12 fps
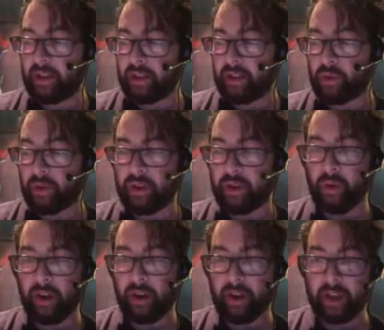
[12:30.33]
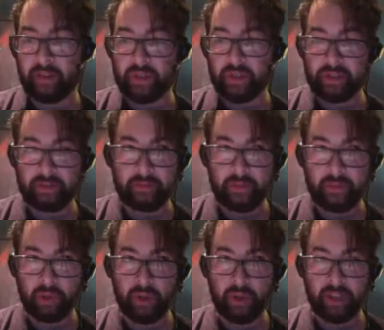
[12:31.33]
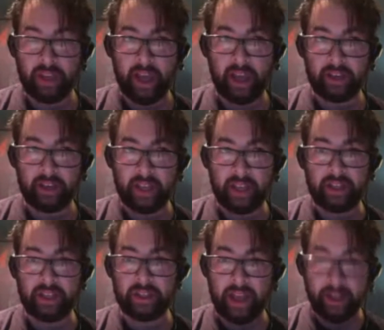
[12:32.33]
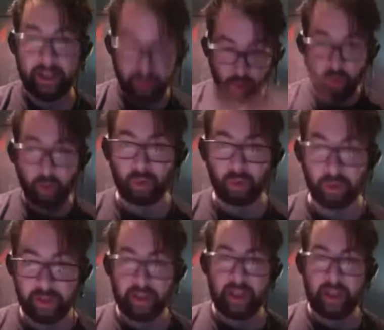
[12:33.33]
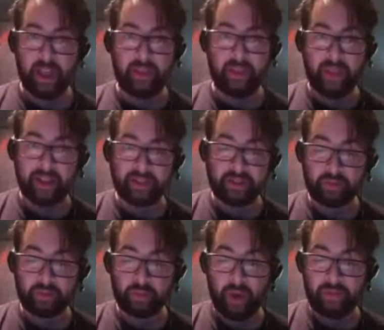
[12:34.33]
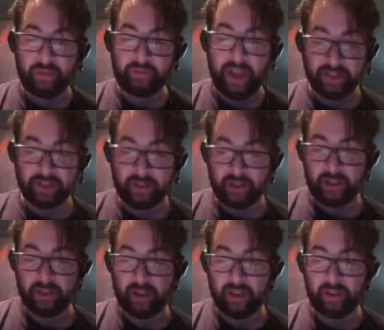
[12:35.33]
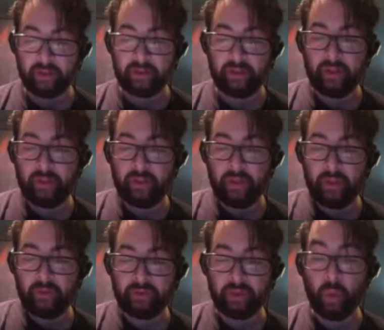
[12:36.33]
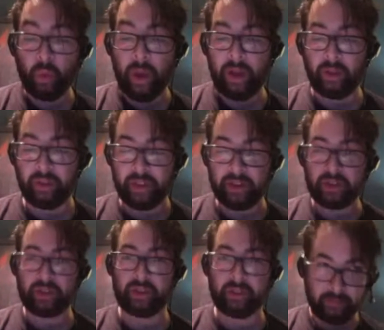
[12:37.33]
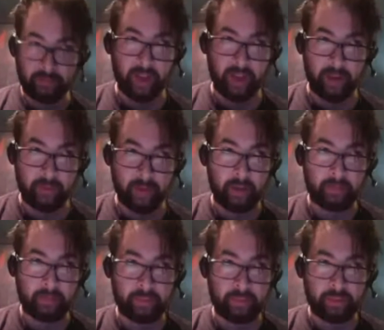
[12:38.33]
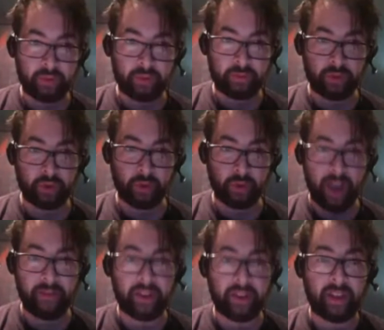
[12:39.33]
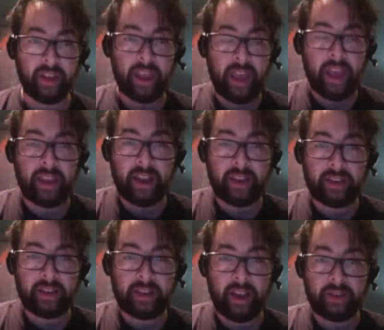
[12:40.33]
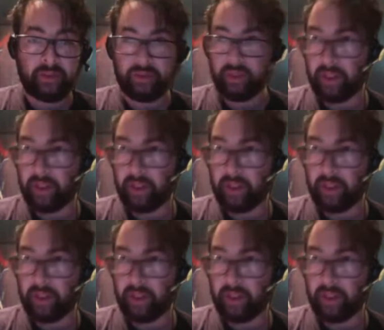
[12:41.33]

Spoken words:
you are kind of just looking at indies as a whole, and that's the well that you're deriving any kind of